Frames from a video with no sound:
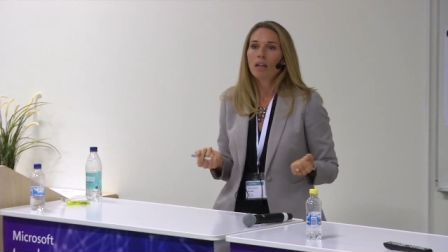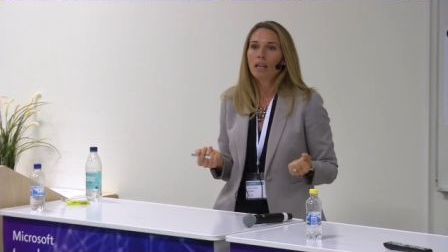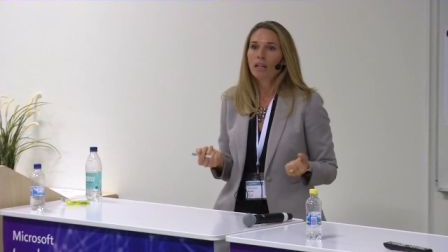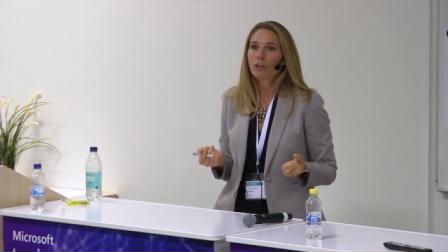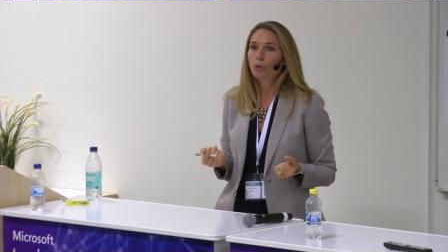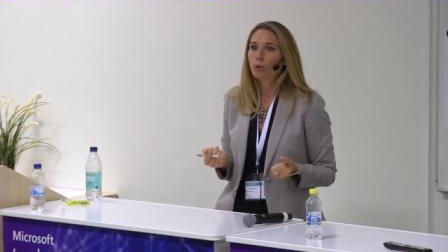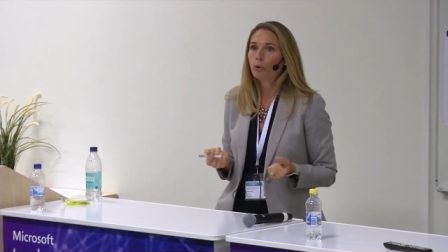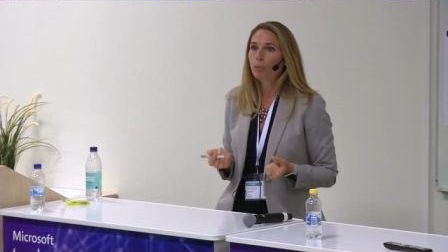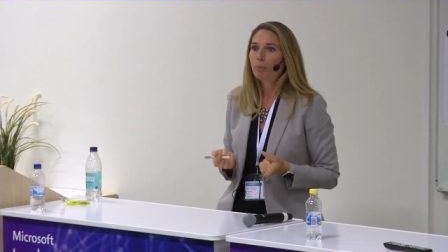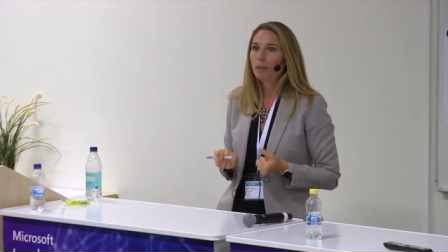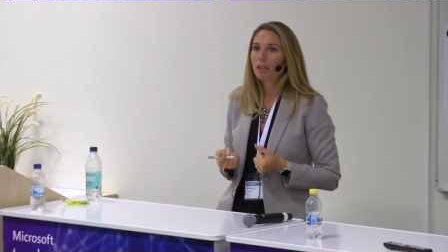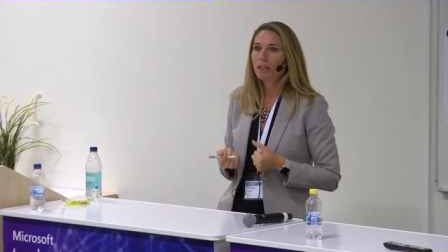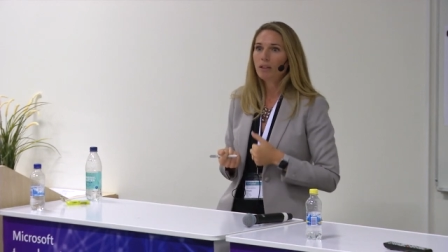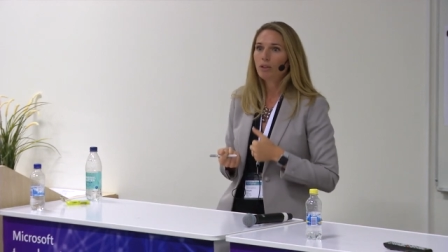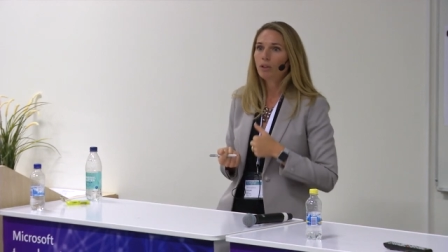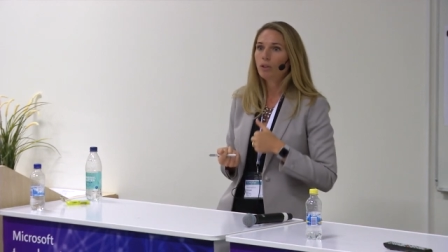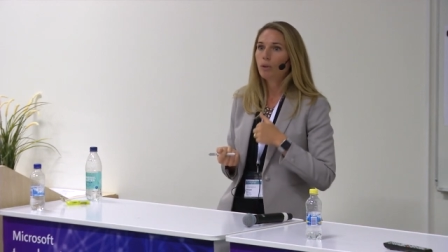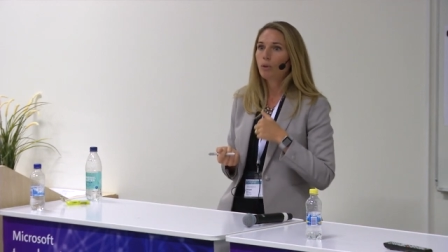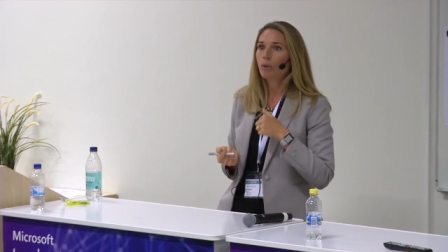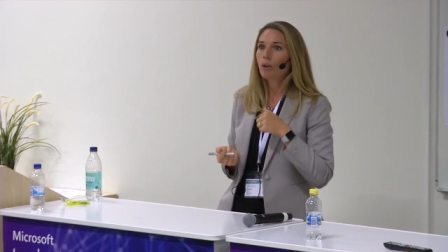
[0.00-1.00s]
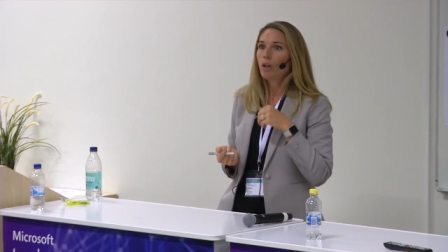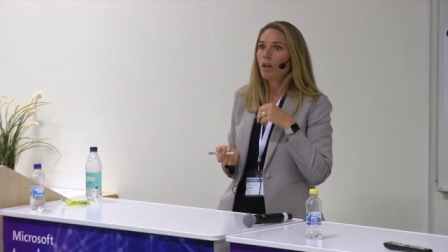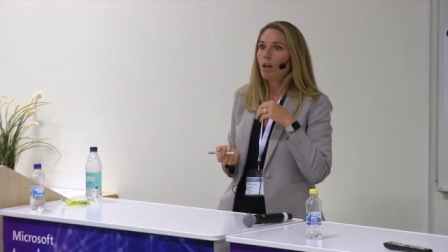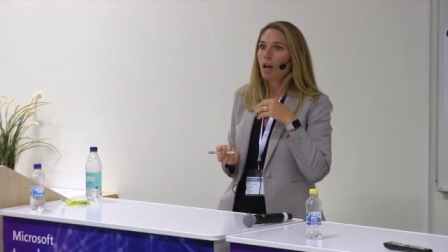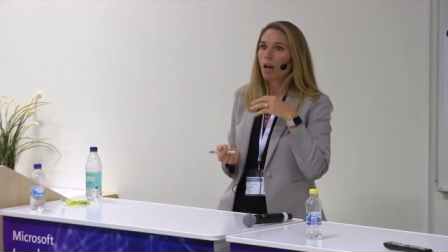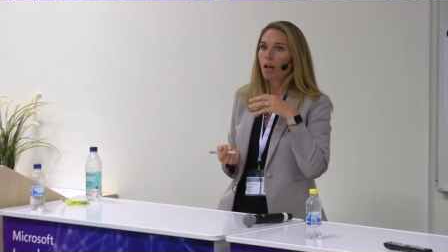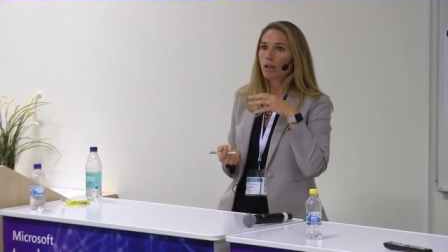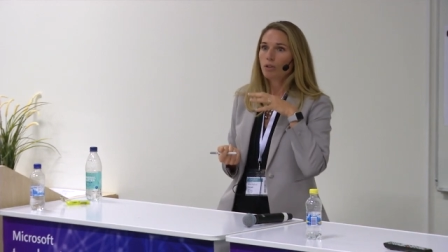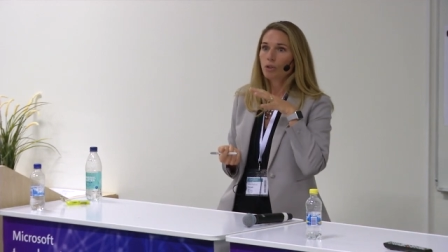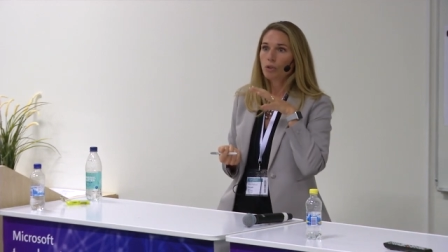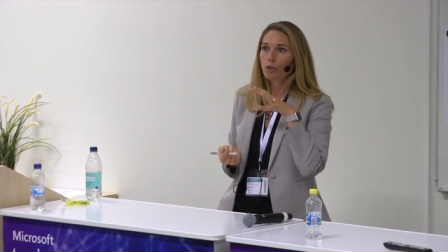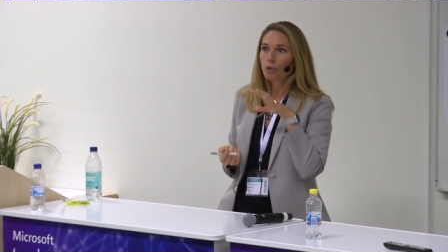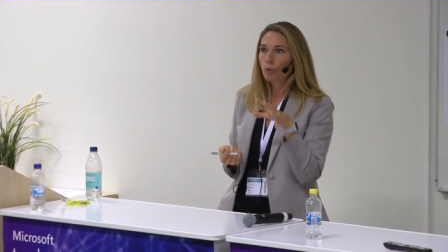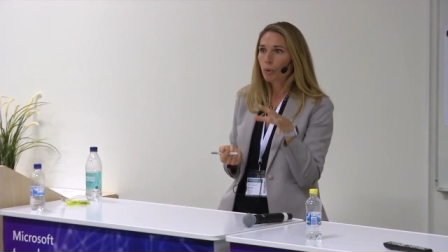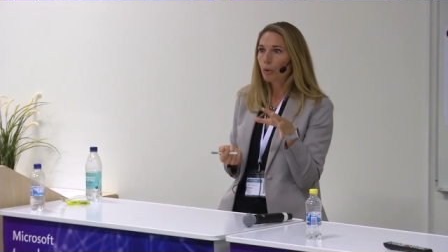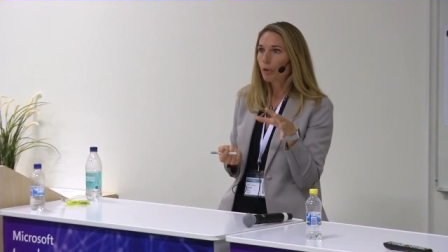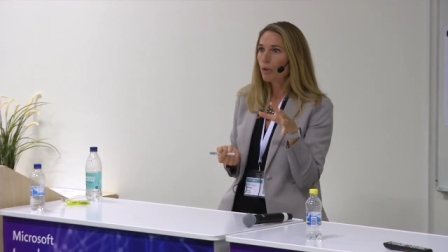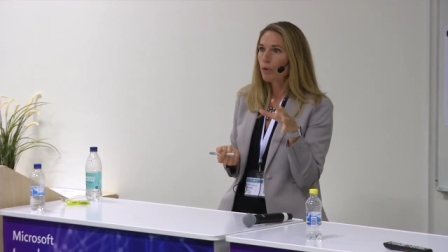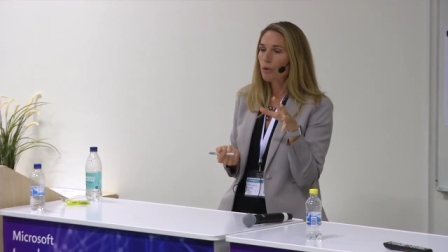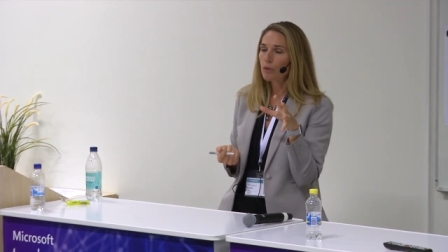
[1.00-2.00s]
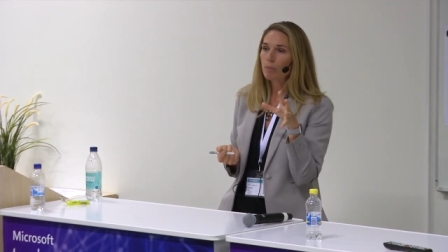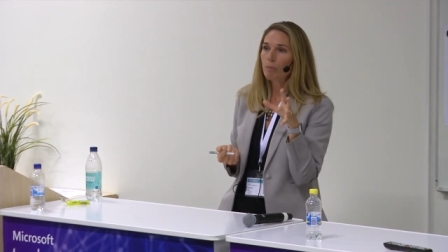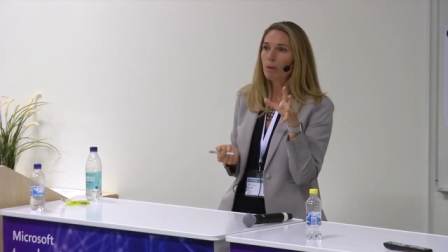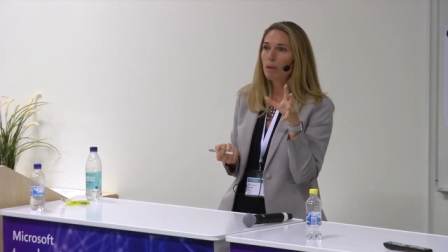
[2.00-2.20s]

It could be, you know, uh, tutorials.